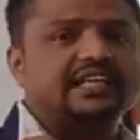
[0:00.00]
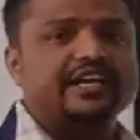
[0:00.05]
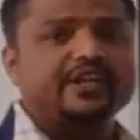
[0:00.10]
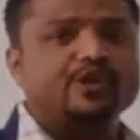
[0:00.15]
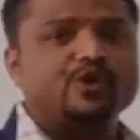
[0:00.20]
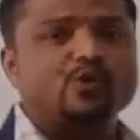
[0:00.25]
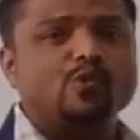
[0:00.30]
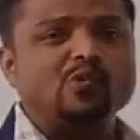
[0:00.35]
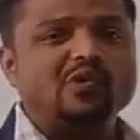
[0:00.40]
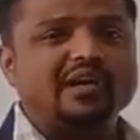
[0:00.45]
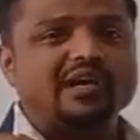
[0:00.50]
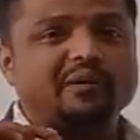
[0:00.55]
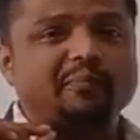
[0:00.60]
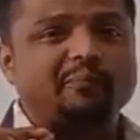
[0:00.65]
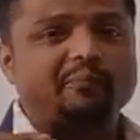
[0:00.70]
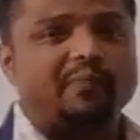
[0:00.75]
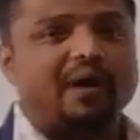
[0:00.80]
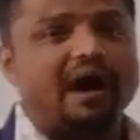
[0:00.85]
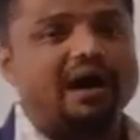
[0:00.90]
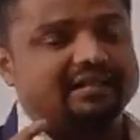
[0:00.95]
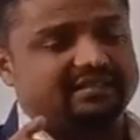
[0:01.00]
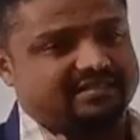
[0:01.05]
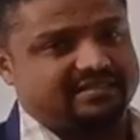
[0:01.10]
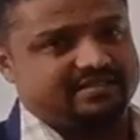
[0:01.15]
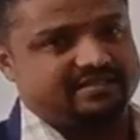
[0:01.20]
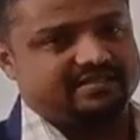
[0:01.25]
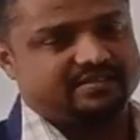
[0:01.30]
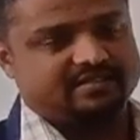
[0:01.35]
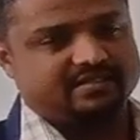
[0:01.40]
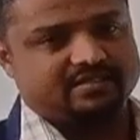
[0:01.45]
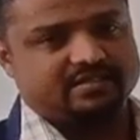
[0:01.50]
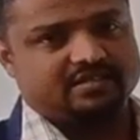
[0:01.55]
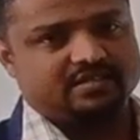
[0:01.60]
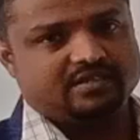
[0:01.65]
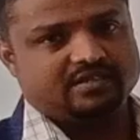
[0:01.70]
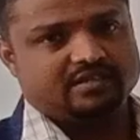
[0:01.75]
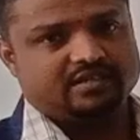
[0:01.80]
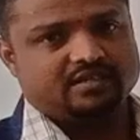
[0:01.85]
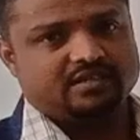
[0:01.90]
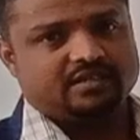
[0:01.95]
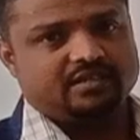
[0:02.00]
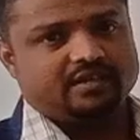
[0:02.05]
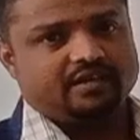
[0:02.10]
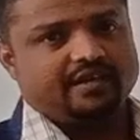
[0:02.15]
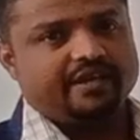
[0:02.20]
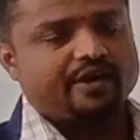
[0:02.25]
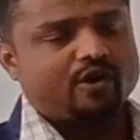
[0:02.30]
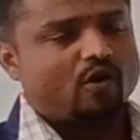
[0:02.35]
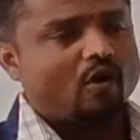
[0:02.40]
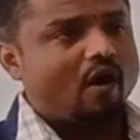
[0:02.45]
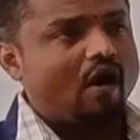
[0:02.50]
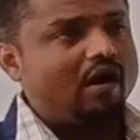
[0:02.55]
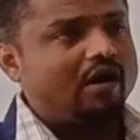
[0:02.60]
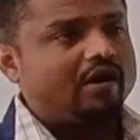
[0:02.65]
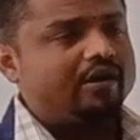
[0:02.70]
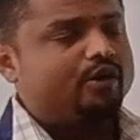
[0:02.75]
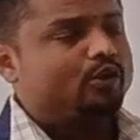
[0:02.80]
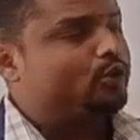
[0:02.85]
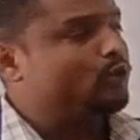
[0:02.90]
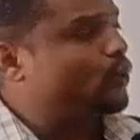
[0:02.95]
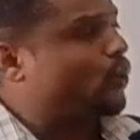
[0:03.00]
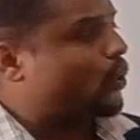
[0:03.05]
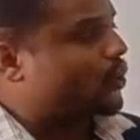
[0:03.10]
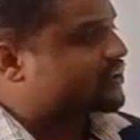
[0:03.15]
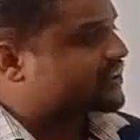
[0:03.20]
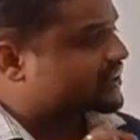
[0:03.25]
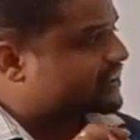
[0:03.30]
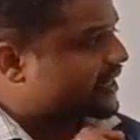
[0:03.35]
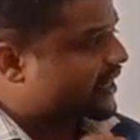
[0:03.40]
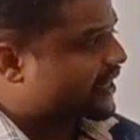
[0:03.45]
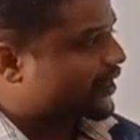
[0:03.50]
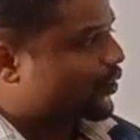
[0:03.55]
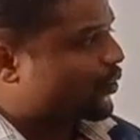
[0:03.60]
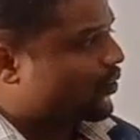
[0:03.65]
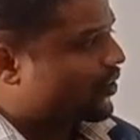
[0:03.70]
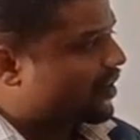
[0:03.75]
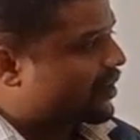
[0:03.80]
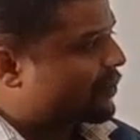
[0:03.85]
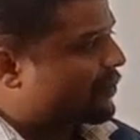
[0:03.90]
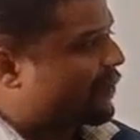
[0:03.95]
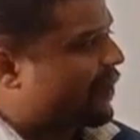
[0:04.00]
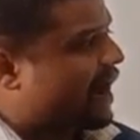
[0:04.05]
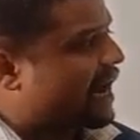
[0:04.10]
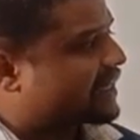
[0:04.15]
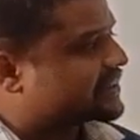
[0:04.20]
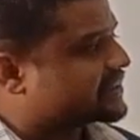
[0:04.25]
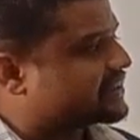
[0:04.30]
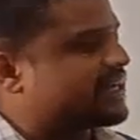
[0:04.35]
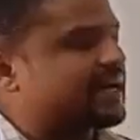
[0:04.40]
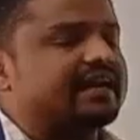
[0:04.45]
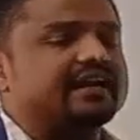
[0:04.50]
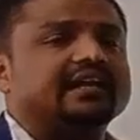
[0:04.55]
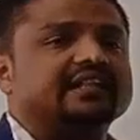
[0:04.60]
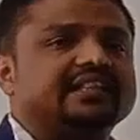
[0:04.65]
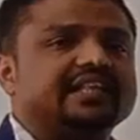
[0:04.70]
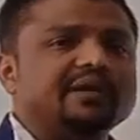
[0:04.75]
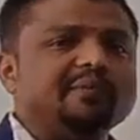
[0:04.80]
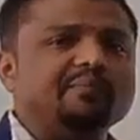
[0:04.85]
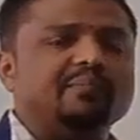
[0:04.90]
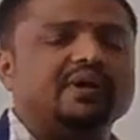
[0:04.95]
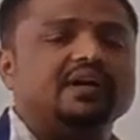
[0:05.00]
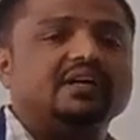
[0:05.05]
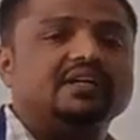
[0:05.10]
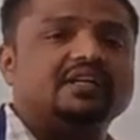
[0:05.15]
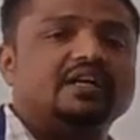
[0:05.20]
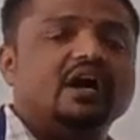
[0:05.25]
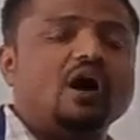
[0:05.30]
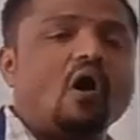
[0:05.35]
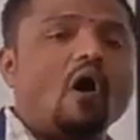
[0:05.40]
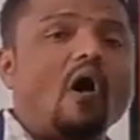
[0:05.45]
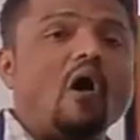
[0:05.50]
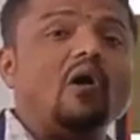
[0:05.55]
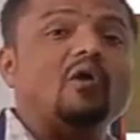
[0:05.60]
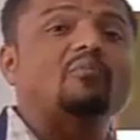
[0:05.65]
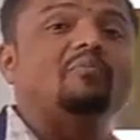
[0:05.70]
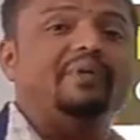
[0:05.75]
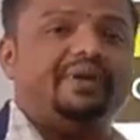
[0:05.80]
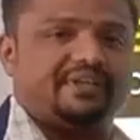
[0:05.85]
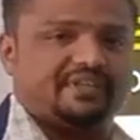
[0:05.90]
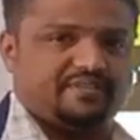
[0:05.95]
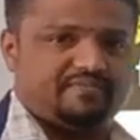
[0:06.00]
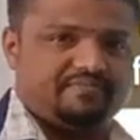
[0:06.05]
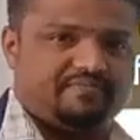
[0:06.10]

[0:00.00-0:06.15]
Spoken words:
circular path. He called those circular paths are nothing but orbit.